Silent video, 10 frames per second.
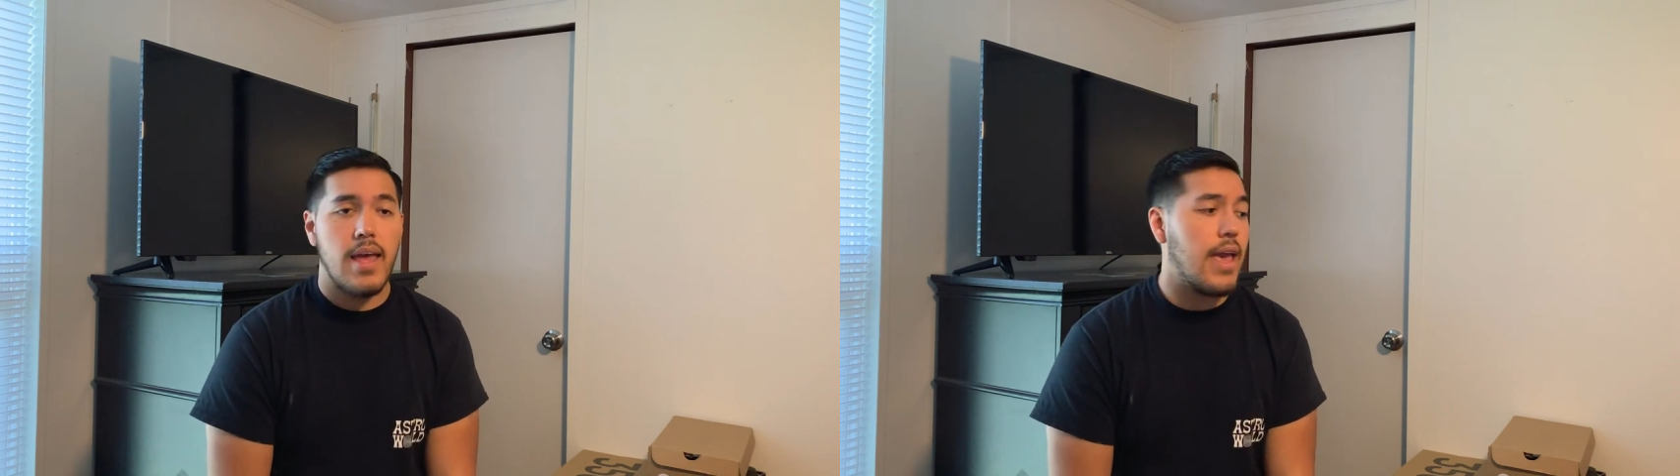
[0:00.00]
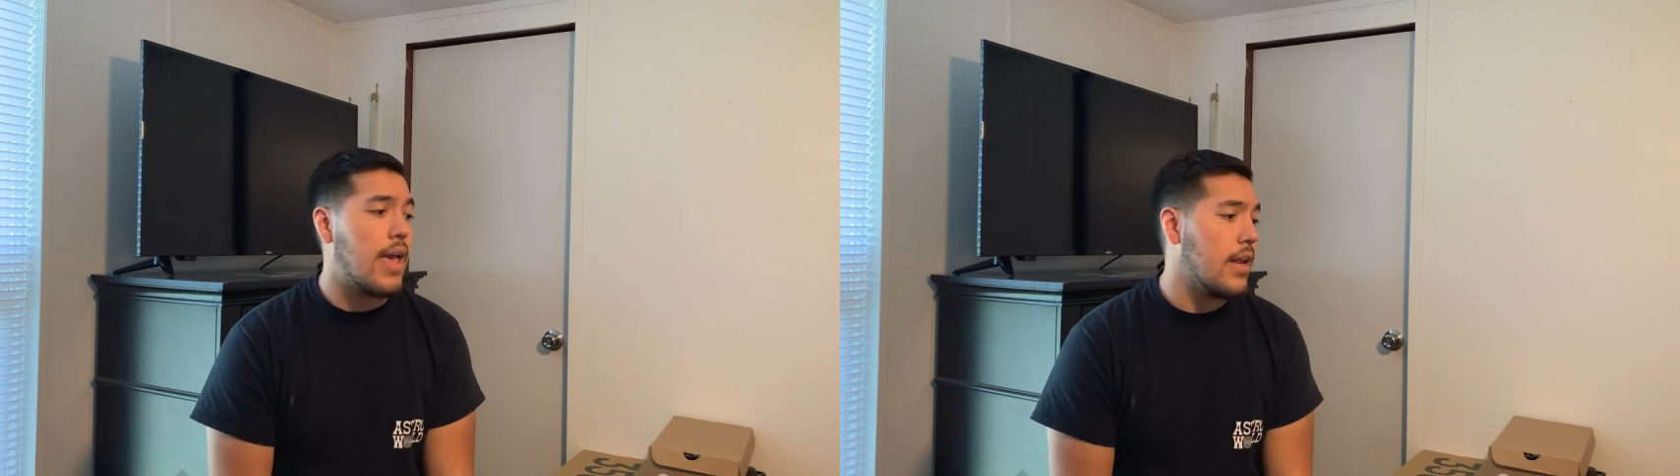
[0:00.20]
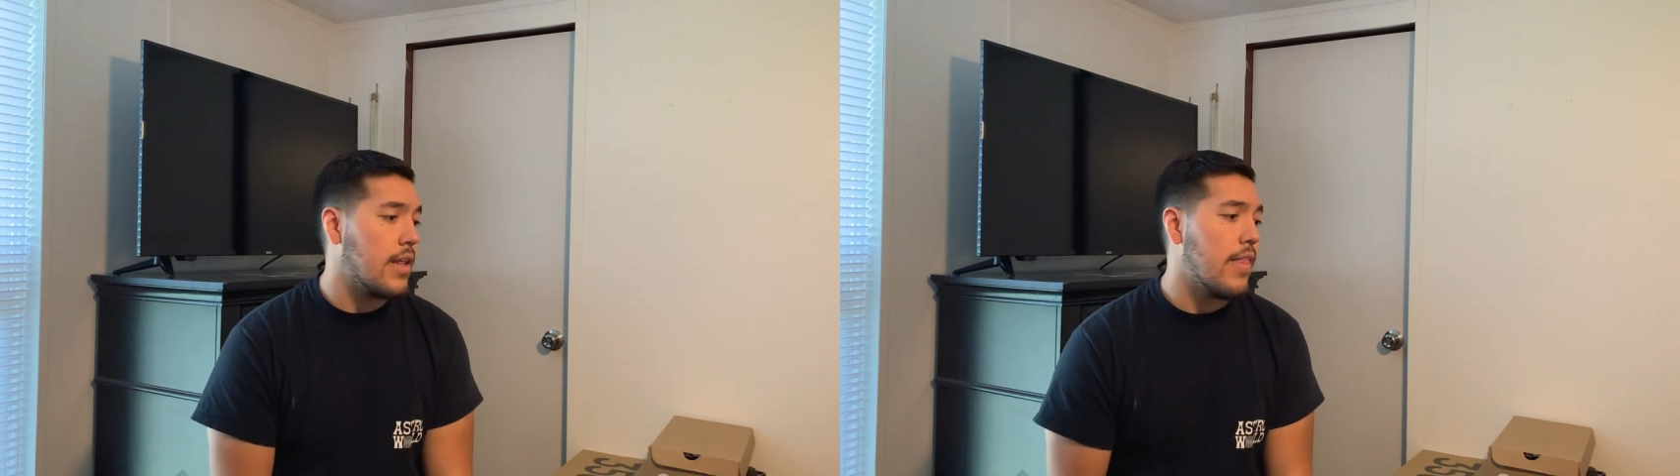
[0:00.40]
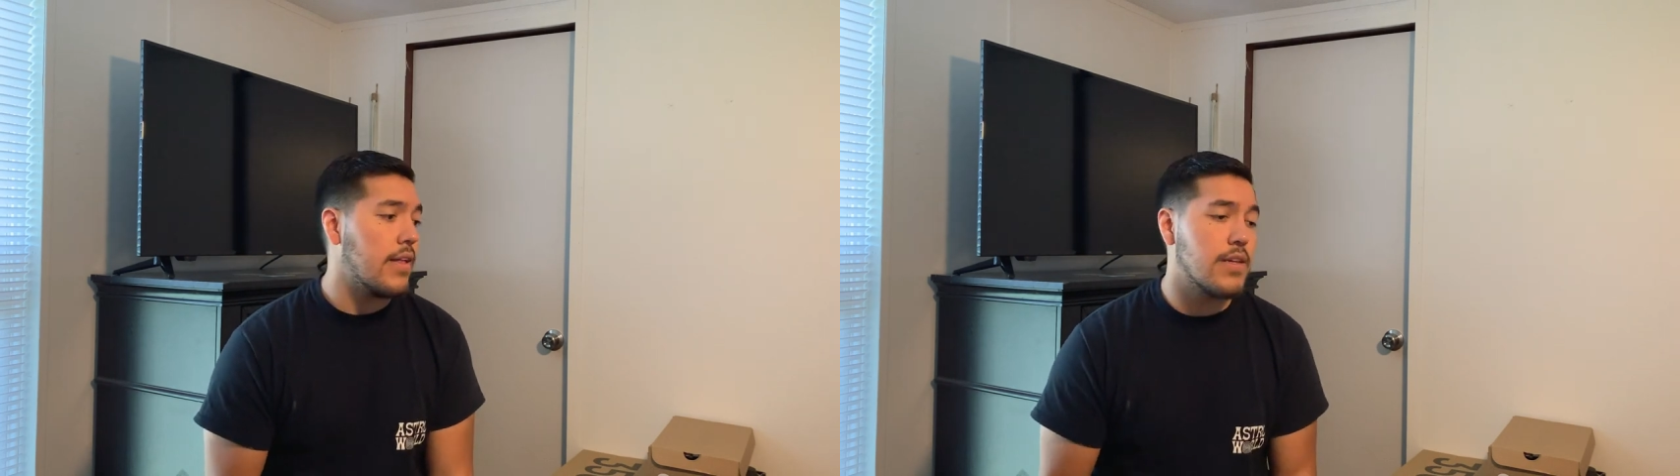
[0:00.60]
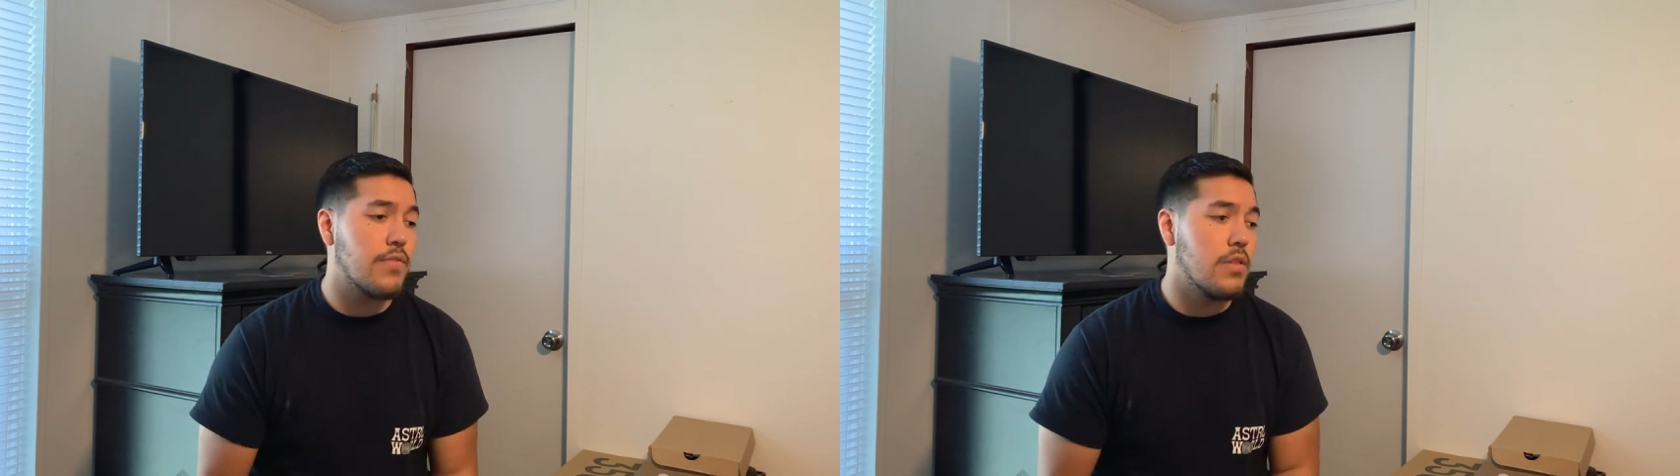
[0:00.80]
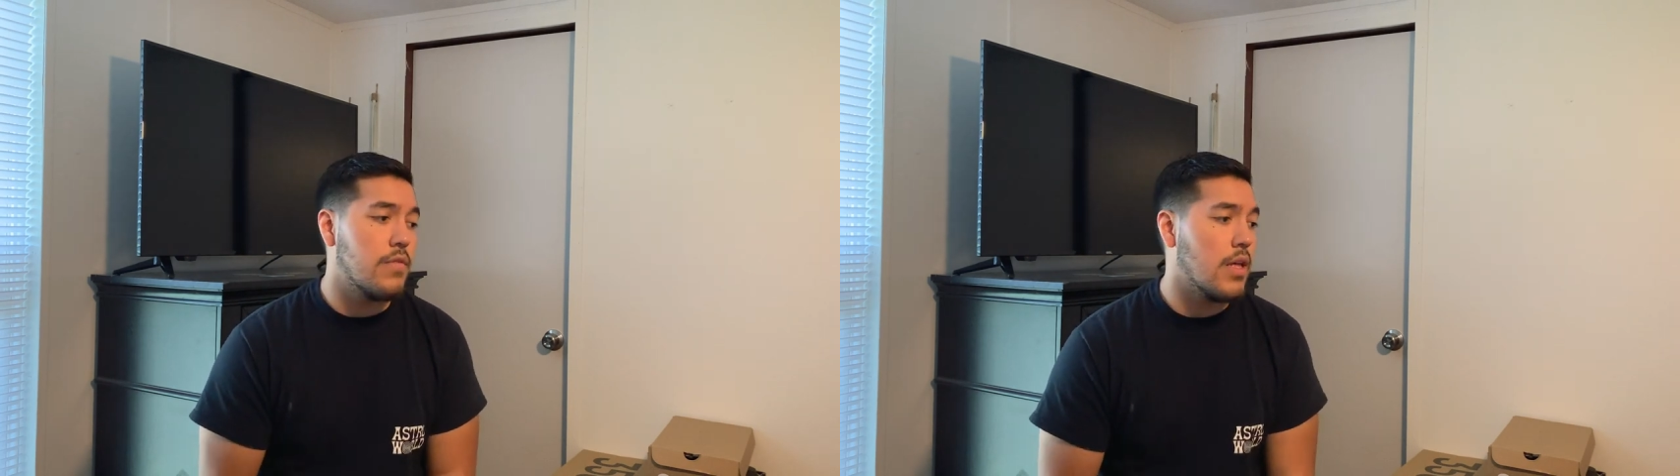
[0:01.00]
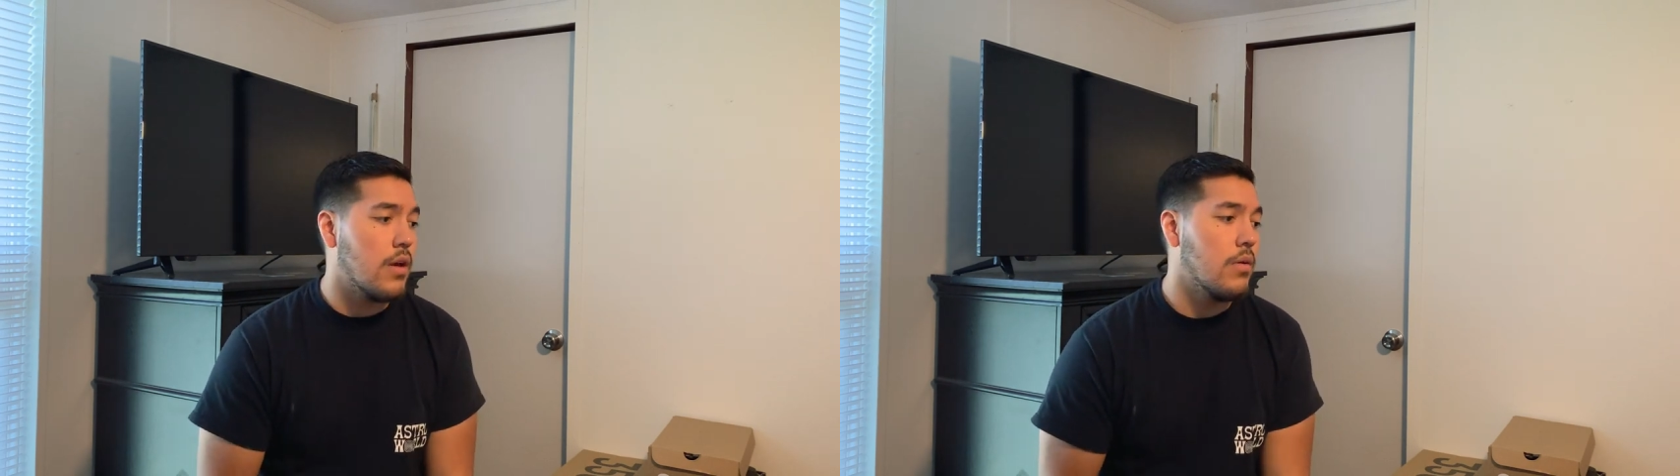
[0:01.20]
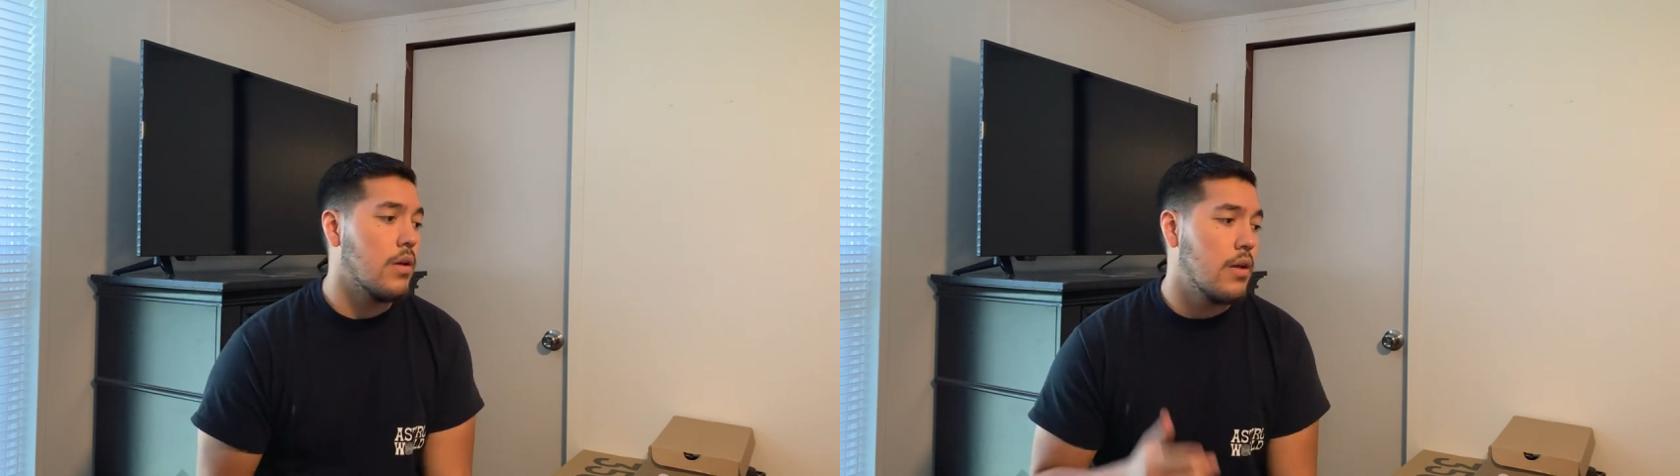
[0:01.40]
And yeah, that's it for the
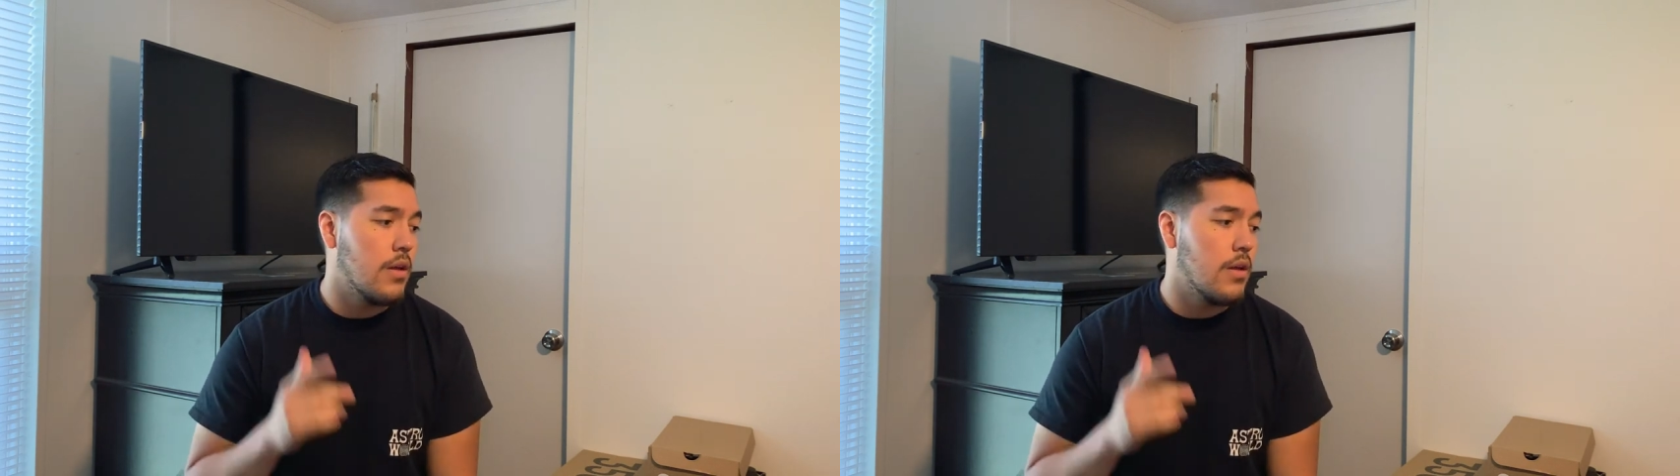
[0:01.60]
video.